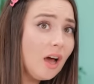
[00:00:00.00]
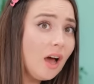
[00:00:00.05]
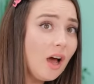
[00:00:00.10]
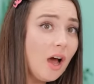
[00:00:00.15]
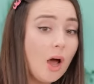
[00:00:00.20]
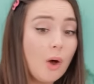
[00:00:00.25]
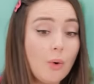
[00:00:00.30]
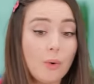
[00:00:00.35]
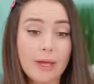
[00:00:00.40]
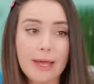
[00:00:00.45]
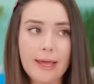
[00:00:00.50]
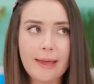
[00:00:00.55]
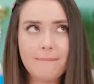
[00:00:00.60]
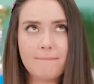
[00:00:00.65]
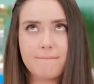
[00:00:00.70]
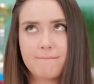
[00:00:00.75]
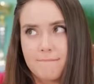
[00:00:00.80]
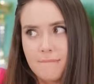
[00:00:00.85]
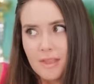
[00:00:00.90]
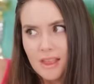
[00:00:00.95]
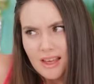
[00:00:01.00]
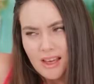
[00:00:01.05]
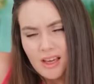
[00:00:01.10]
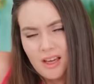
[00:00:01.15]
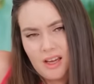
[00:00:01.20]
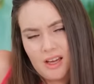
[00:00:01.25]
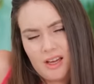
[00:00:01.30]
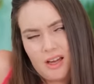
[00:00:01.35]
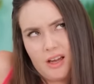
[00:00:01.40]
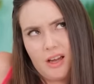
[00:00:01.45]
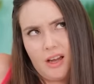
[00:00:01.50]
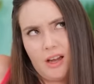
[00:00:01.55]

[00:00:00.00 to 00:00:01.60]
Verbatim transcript: That didn't go quite as I